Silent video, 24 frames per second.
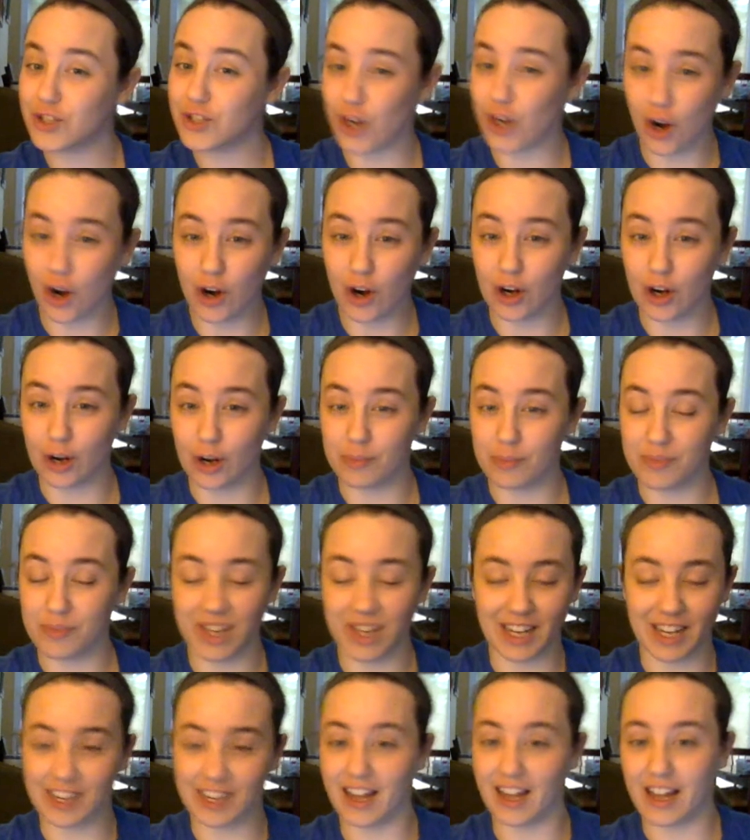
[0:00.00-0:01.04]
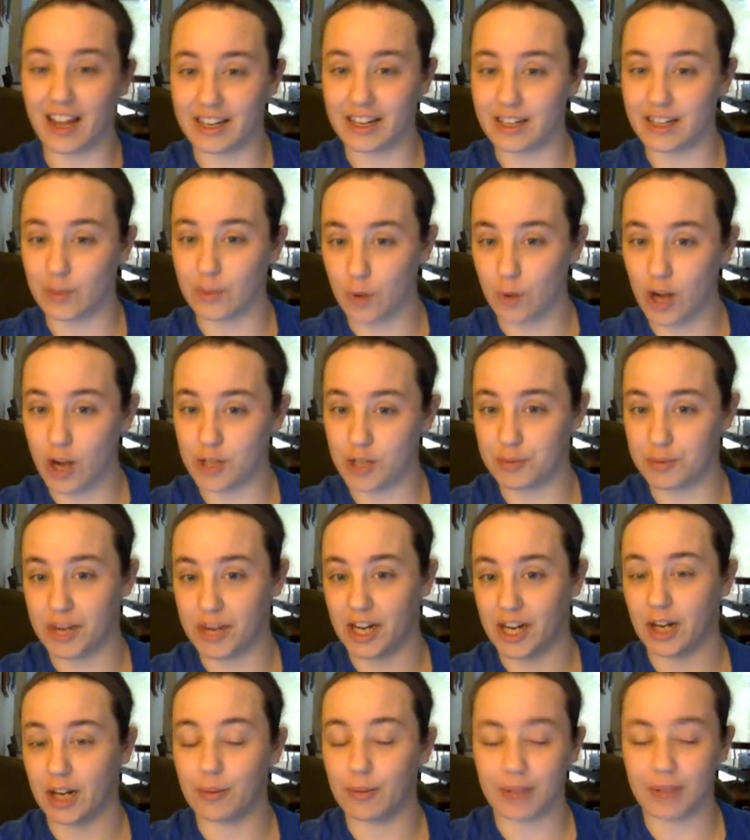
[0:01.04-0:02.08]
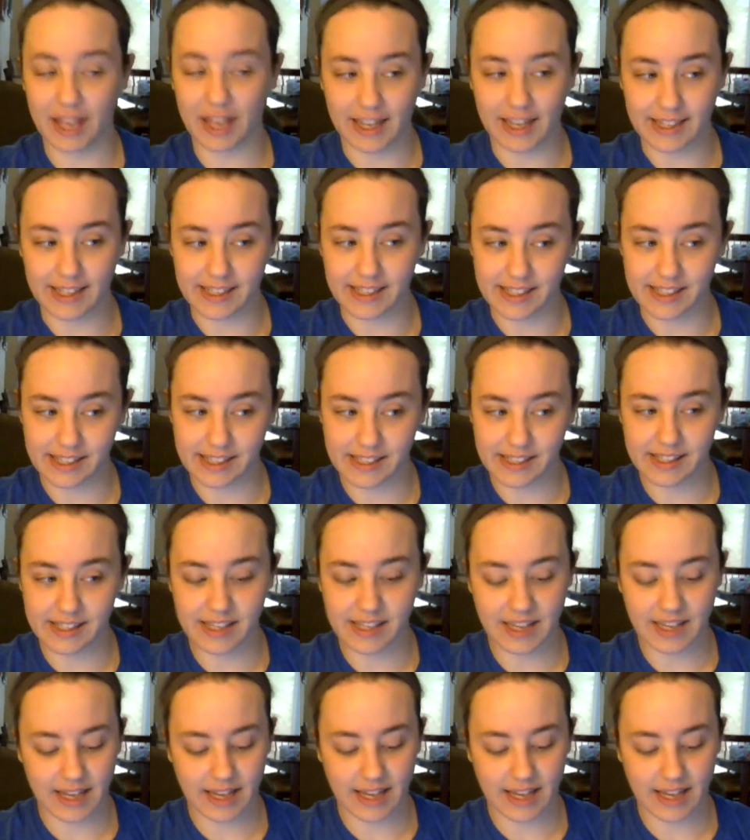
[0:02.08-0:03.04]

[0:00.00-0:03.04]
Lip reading: charm that I got in Watchmaker, because